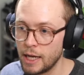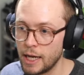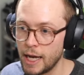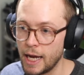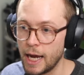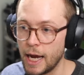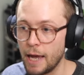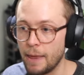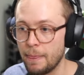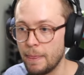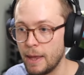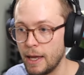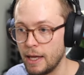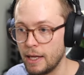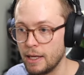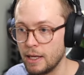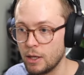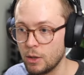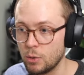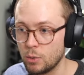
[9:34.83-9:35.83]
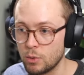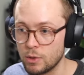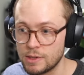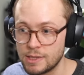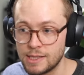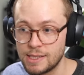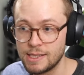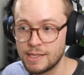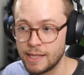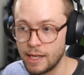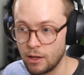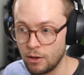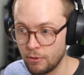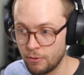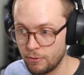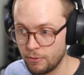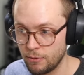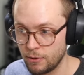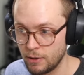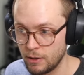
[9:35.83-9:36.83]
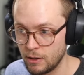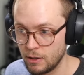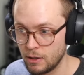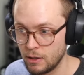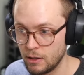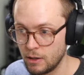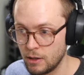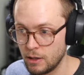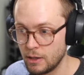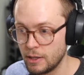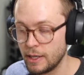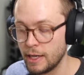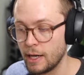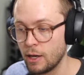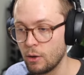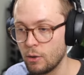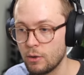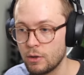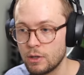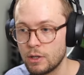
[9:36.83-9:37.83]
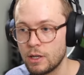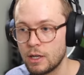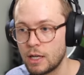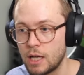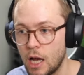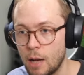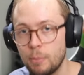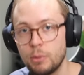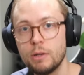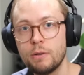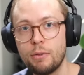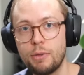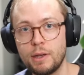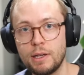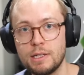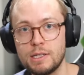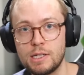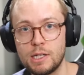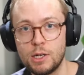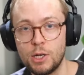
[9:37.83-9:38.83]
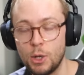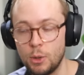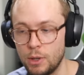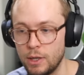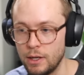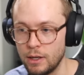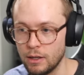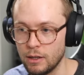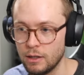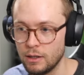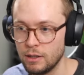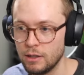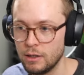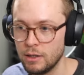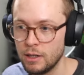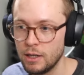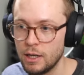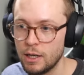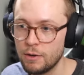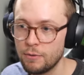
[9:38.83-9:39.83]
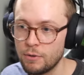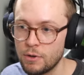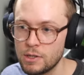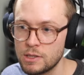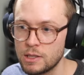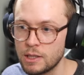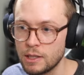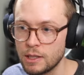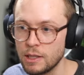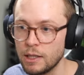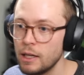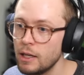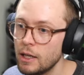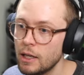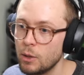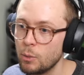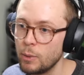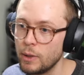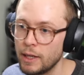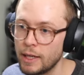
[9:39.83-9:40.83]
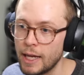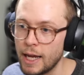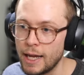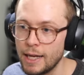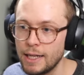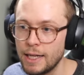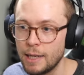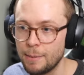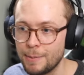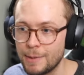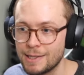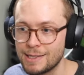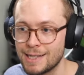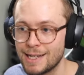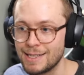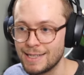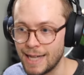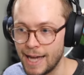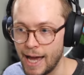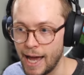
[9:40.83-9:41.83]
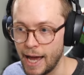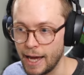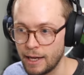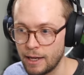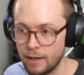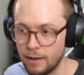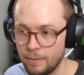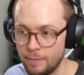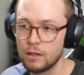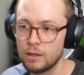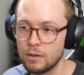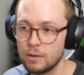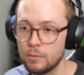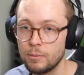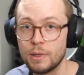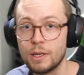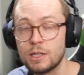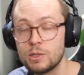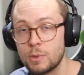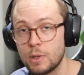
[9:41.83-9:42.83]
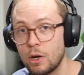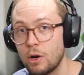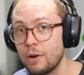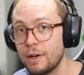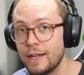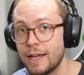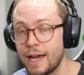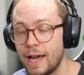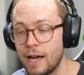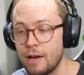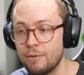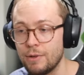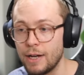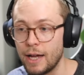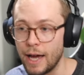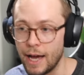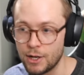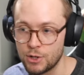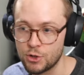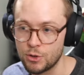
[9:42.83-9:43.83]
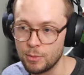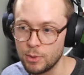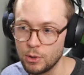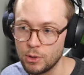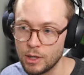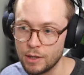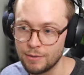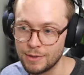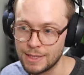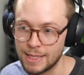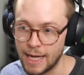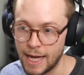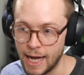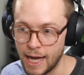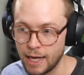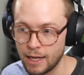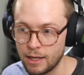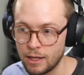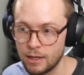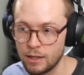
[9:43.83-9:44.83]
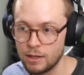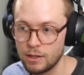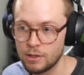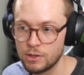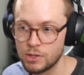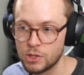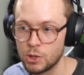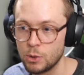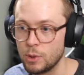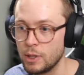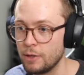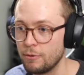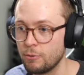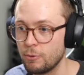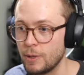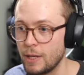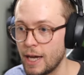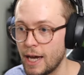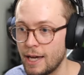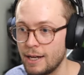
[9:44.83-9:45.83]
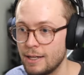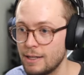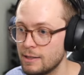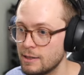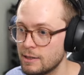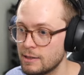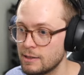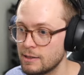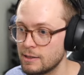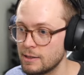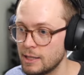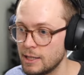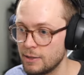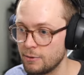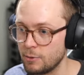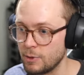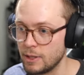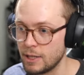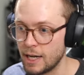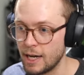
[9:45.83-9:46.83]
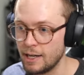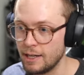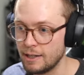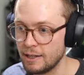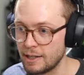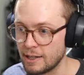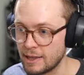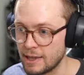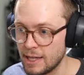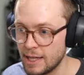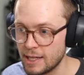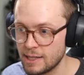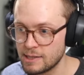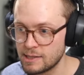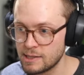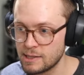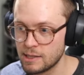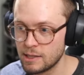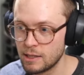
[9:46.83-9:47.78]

and then self. Now, a couple of things to note here. Firstly, we can't name this attack because we already have an attribute of attack. So if we had it, if we had it like this,